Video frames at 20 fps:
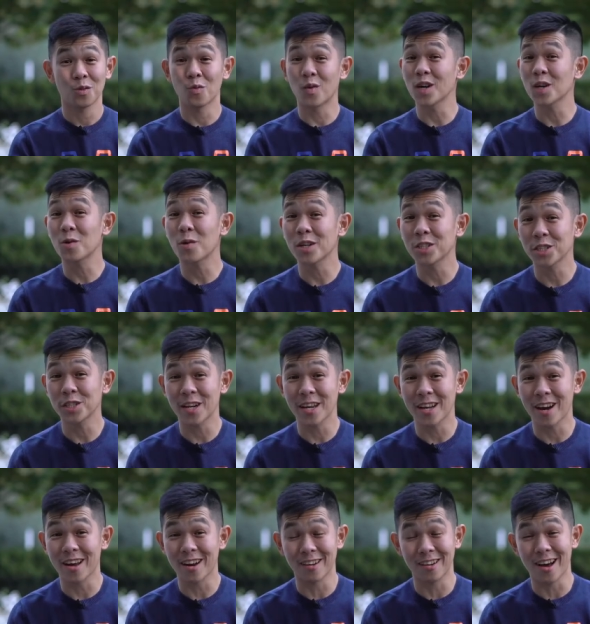One question
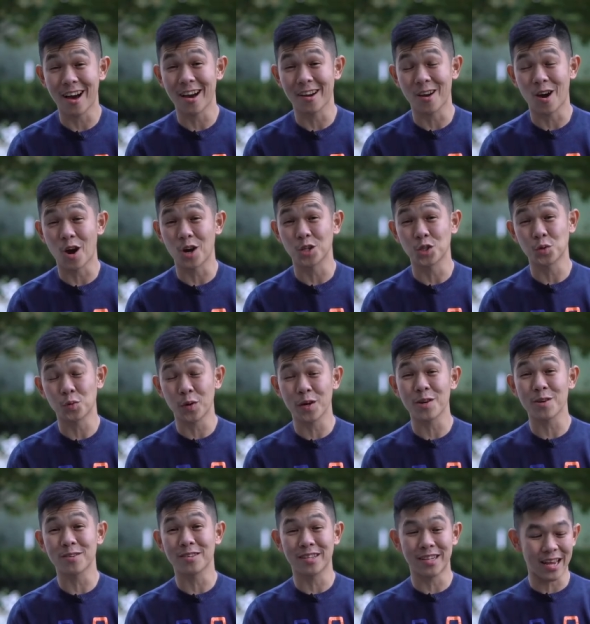I got a lot on
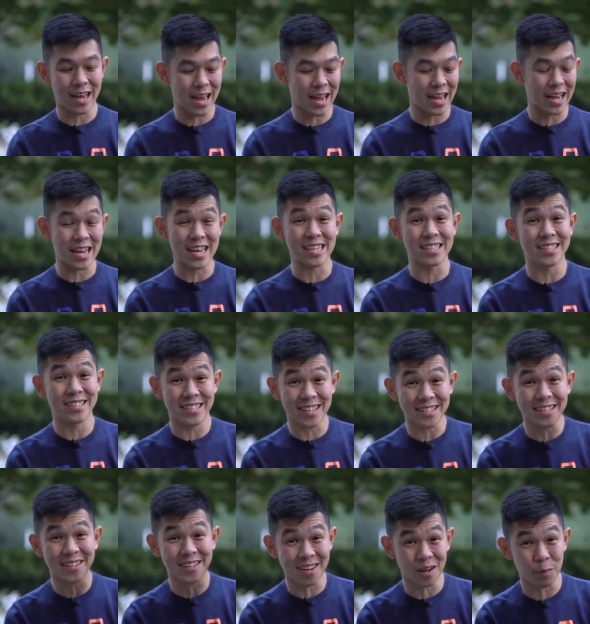Twitter today is,
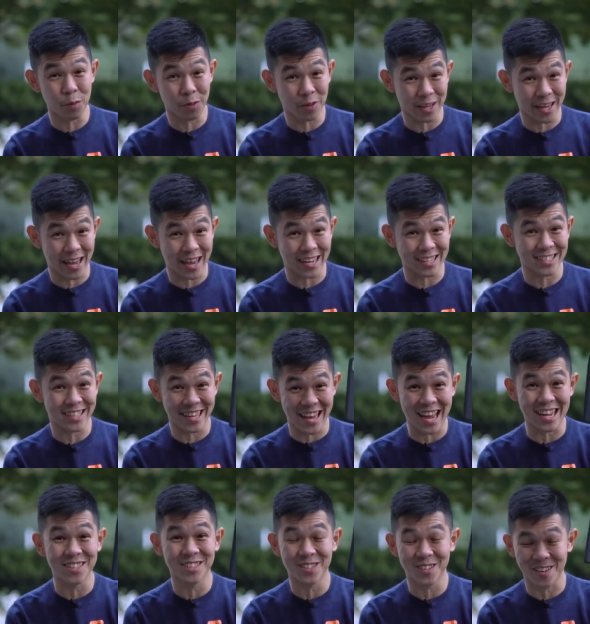does it come with a case?
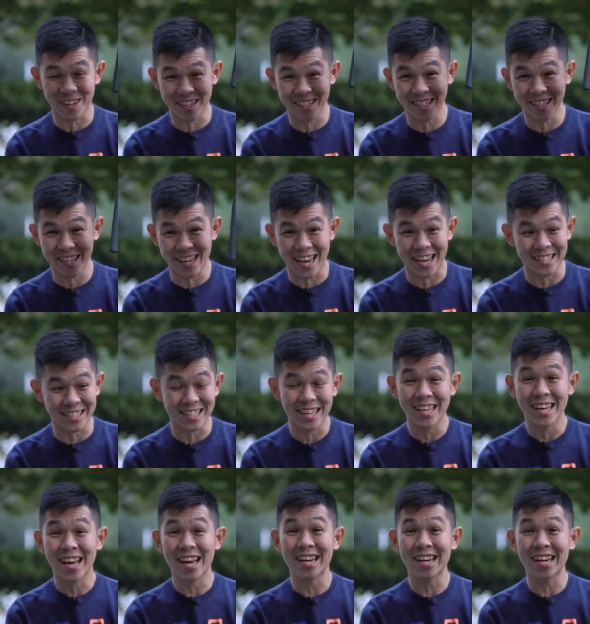The answer is yes.